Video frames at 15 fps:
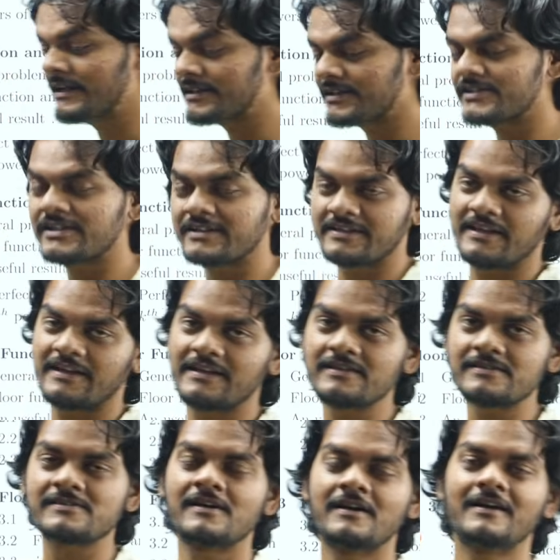interesting thing
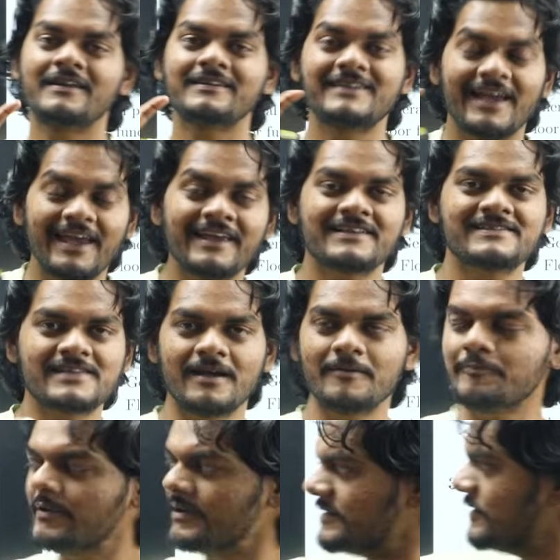is the
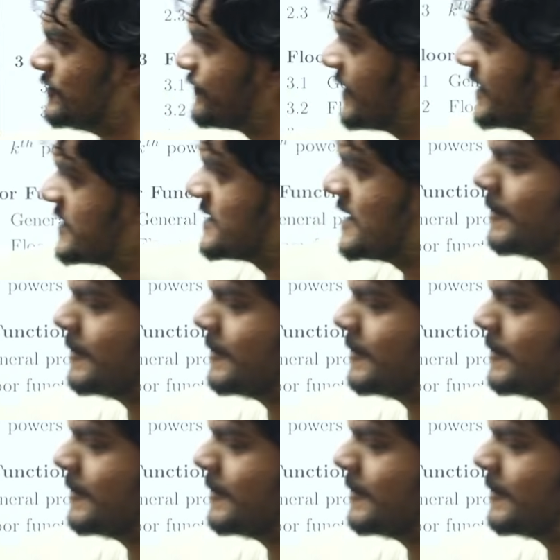example in the first